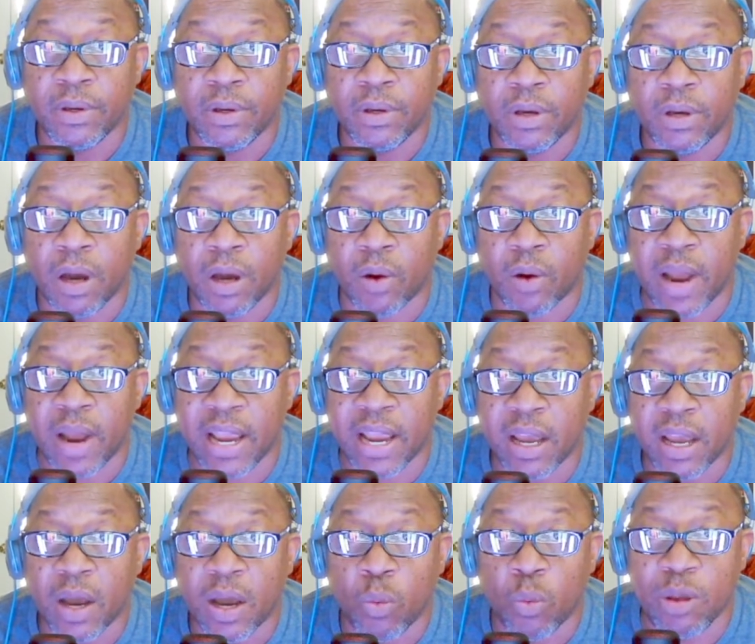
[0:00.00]
All right.
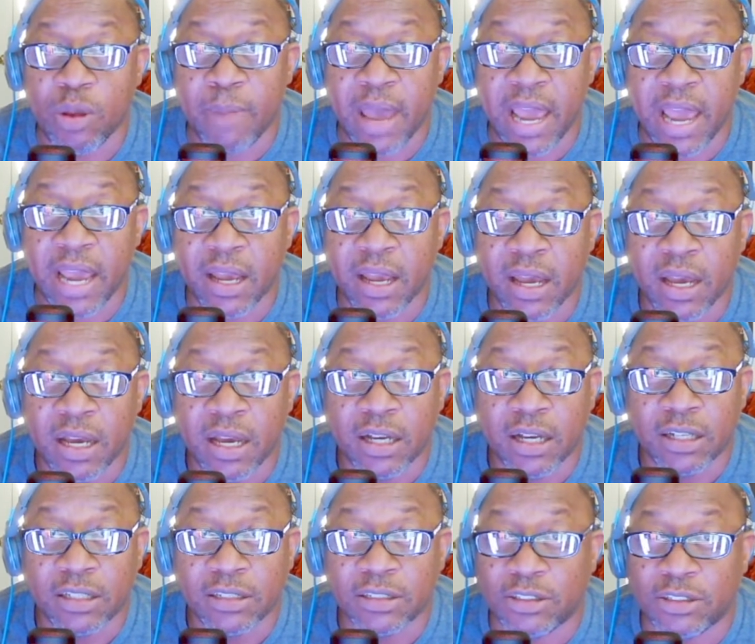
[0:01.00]
We make
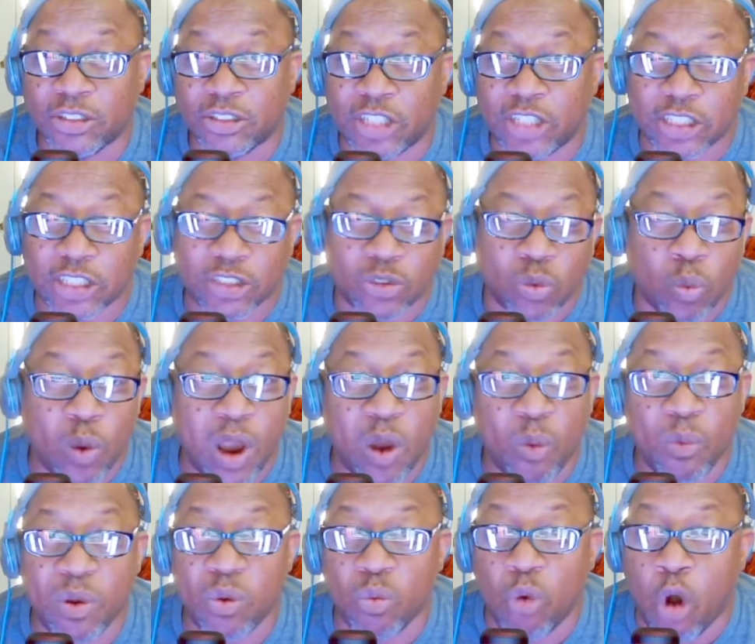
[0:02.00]
just the way
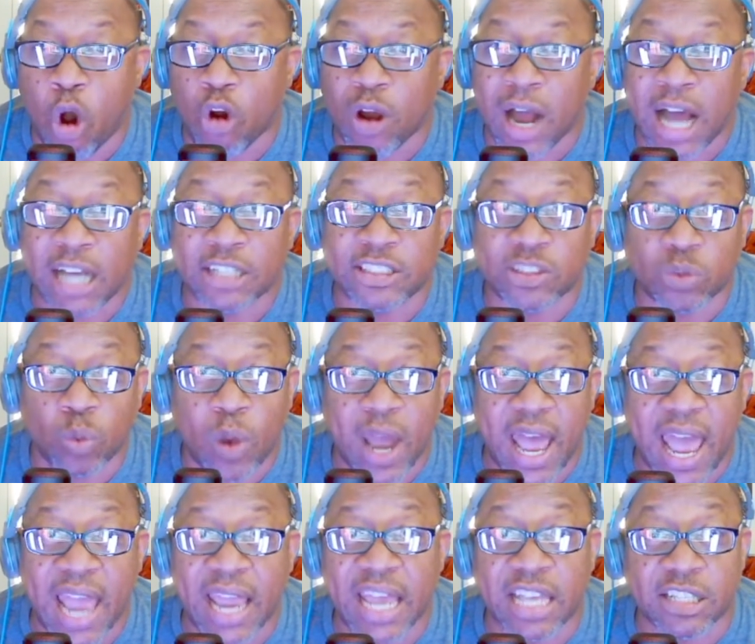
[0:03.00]
we walk, our
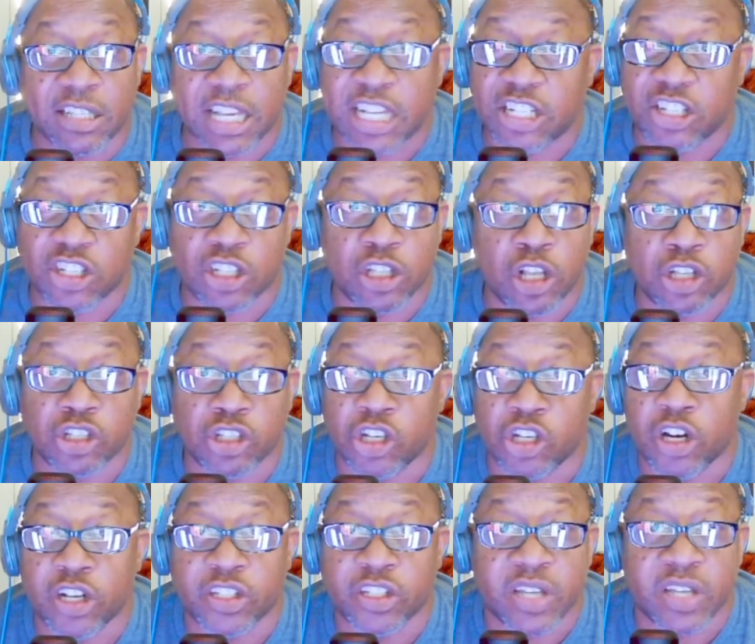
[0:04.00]
swag, it just looks
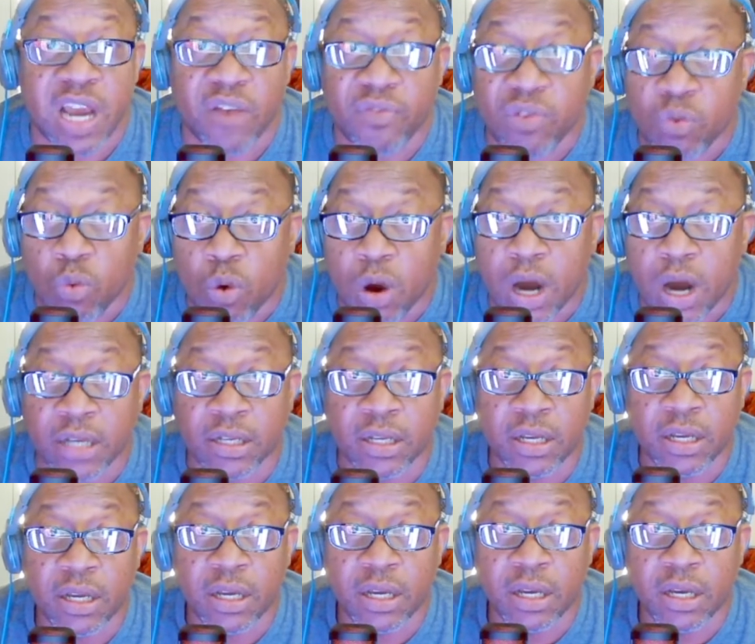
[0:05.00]
good to everyone.
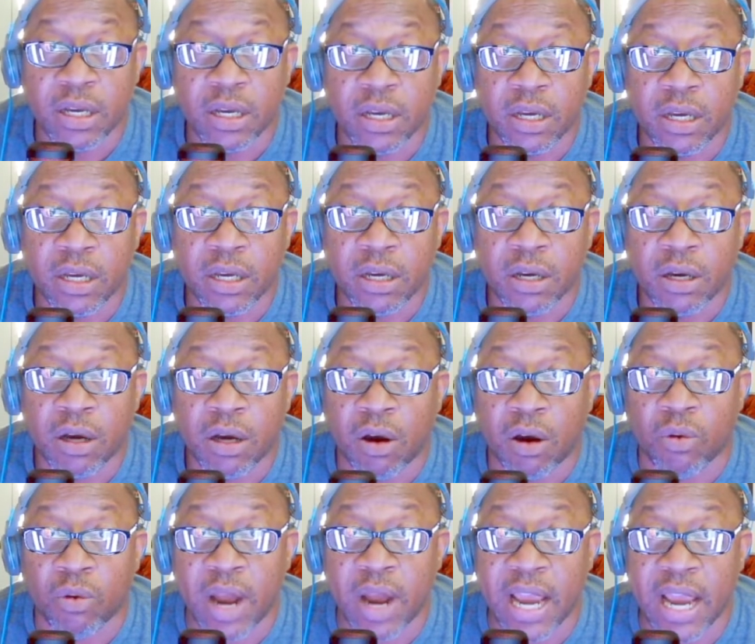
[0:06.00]
All
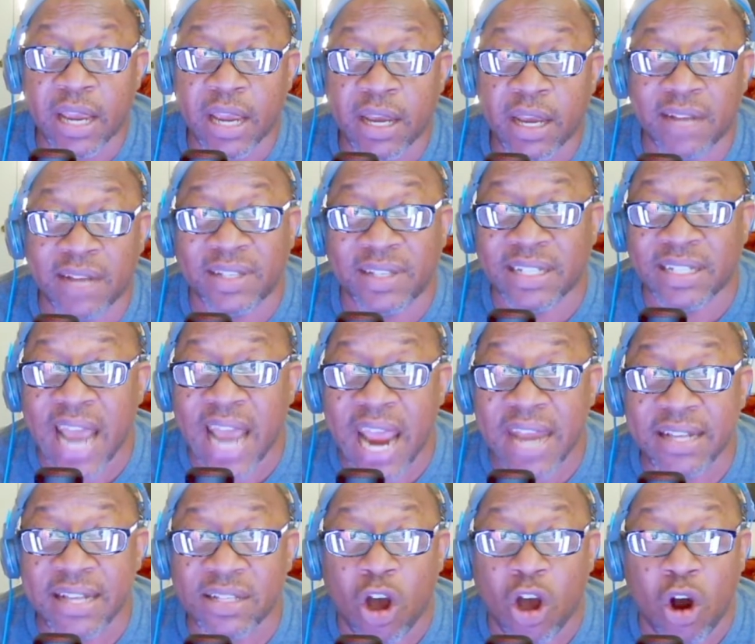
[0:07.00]
right. In the
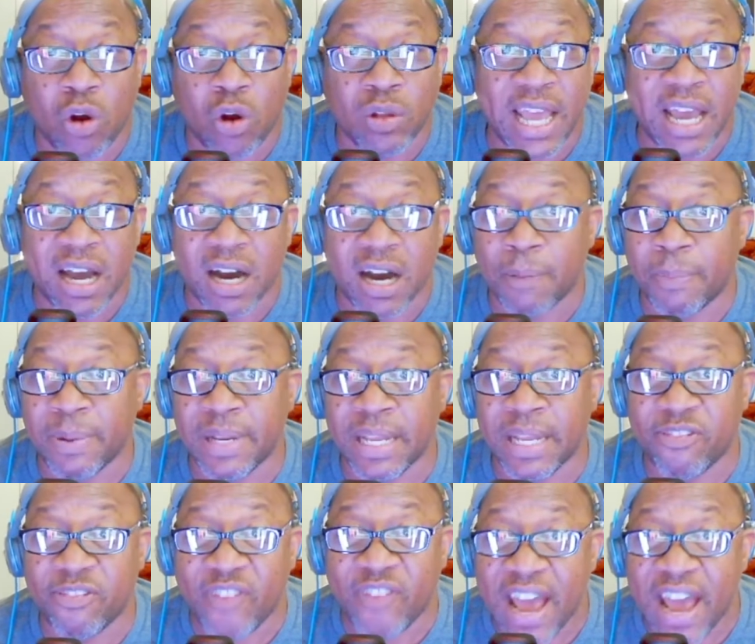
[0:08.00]
90s, all that uppity
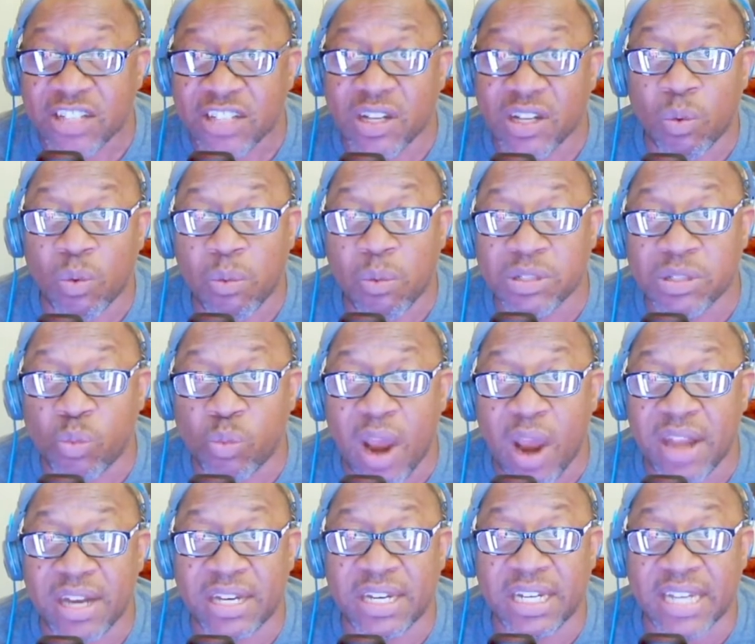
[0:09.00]
fashion that we was
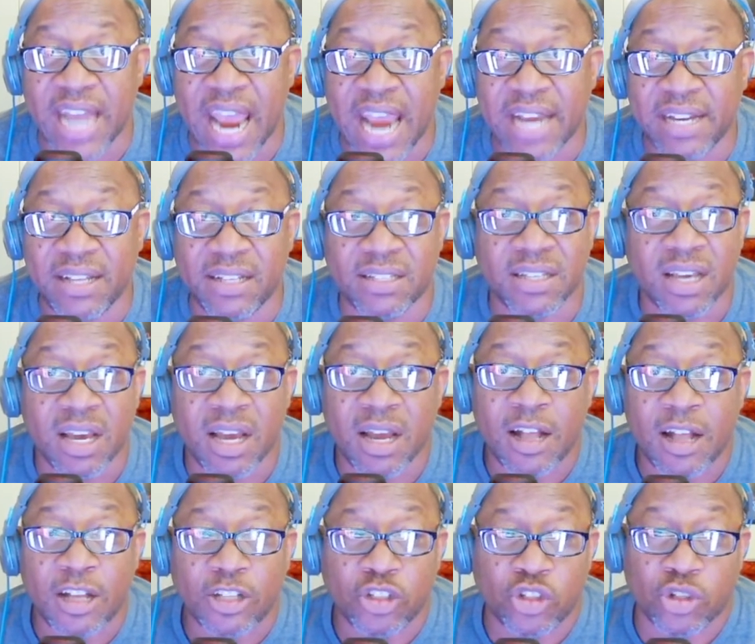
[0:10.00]
wearing in the 90s,
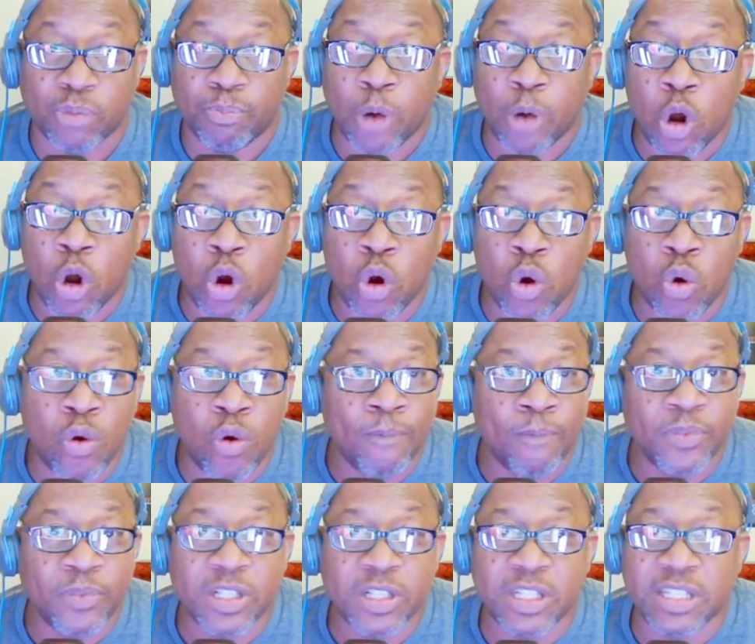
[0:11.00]
Jabot,
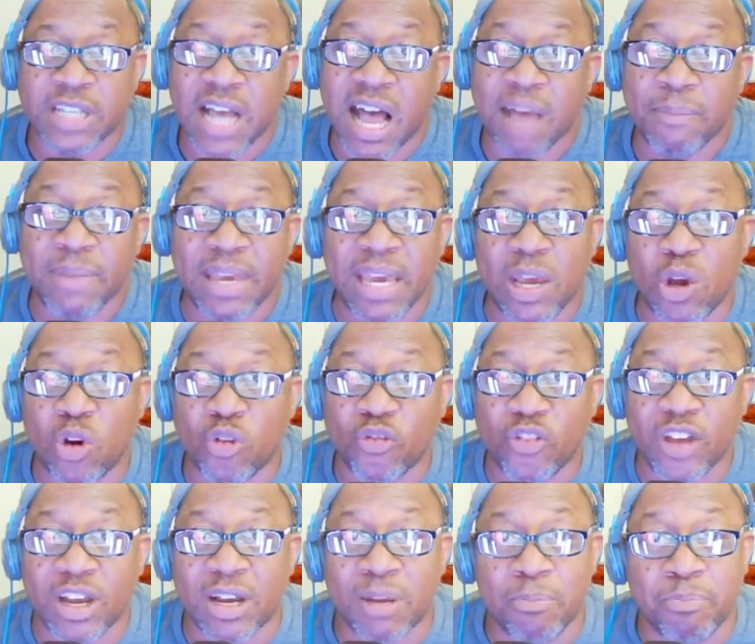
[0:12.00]
Tommy
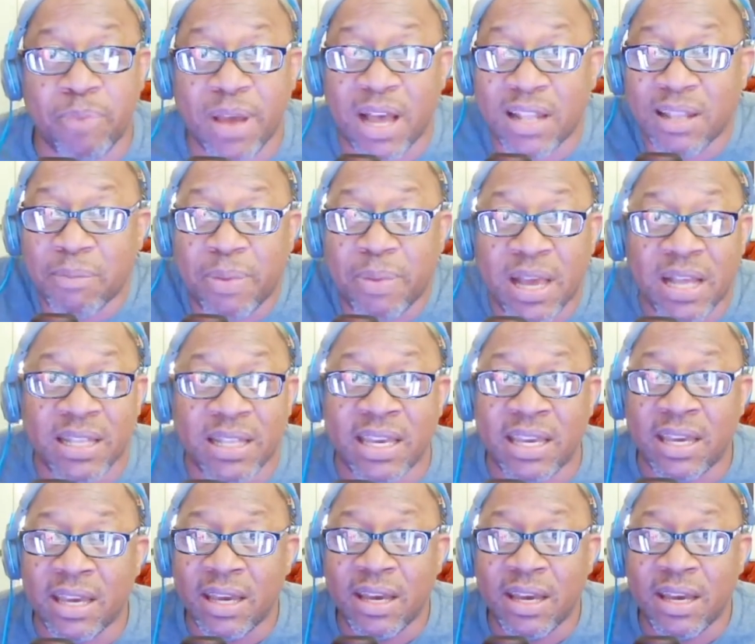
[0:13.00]
Hilfiger, Pelly,